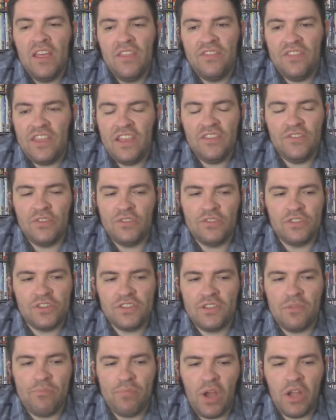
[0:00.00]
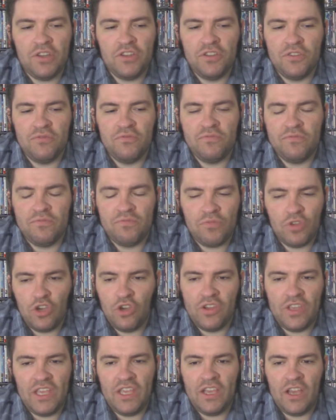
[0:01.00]
These are just a bunch of
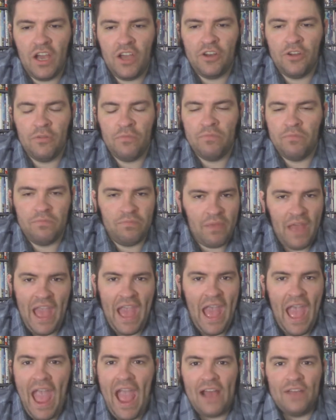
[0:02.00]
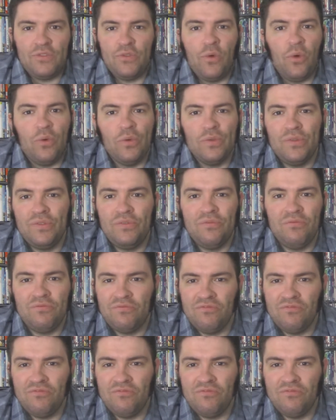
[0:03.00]
cookie cutter assholes,